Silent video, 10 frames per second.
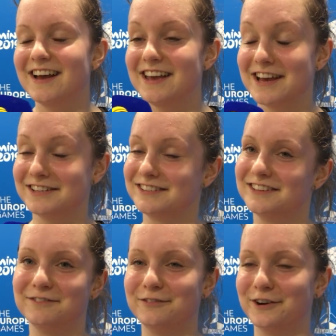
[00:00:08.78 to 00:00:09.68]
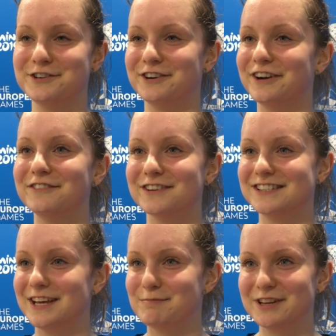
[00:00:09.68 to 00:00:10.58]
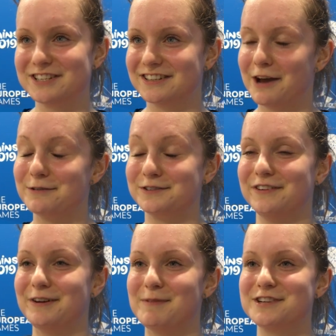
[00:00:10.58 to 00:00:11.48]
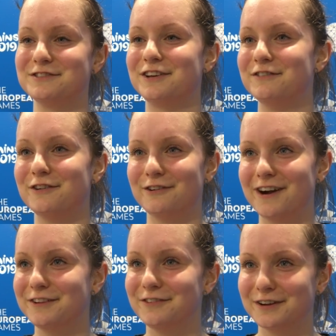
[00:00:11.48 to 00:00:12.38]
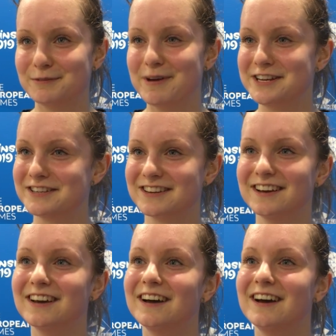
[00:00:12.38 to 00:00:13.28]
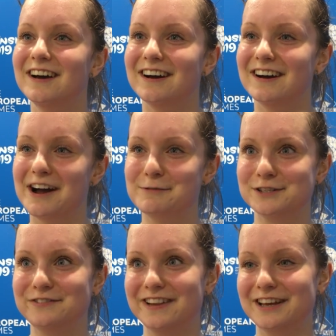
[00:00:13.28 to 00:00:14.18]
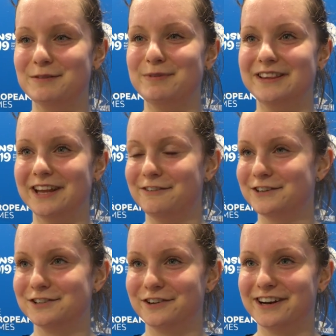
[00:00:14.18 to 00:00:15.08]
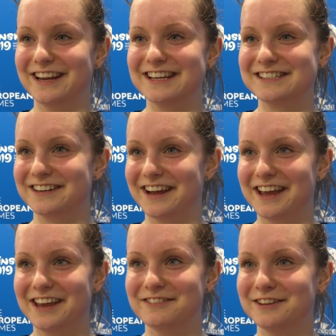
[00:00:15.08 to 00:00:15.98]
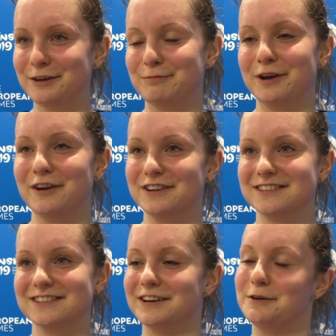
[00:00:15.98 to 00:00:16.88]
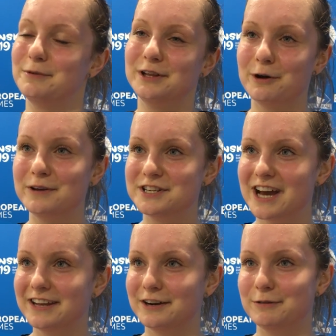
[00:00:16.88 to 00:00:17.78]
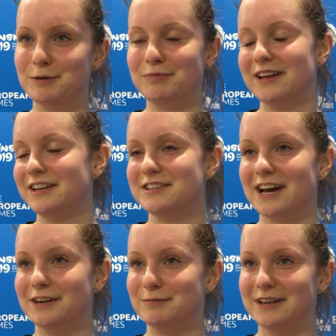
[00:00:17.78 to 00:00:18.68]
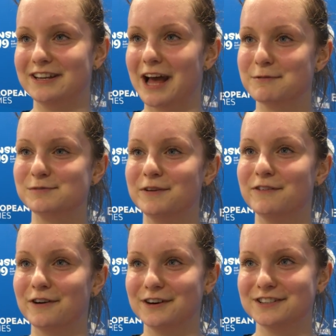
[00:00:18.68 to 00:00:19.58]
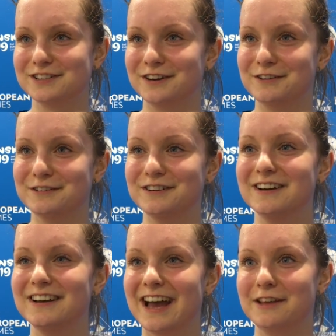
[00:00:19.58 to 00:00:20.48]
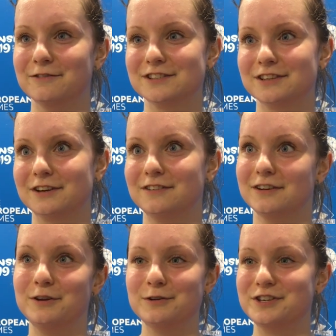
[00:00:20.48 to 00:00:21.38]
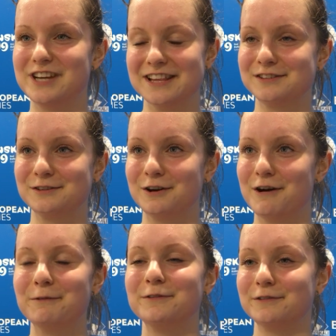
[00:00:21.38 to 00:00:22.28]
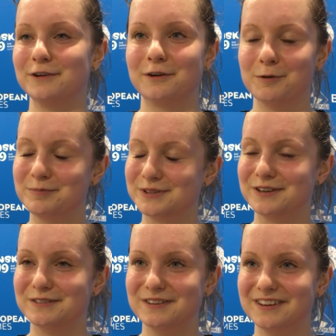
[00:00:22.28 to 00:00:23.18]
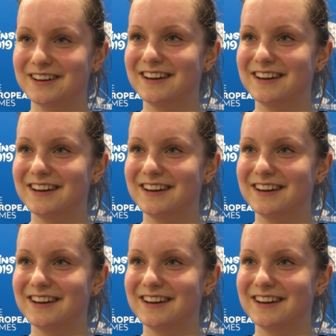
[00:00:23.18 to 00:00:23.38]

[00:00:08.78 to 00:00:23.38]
Yes, for sure it was the ambition. I was very much looking forward for the match. I was feeling a bit nervous already yesterday evening because we know each other, we played each other many times before, so, and it was a huge chance to go out with the group, so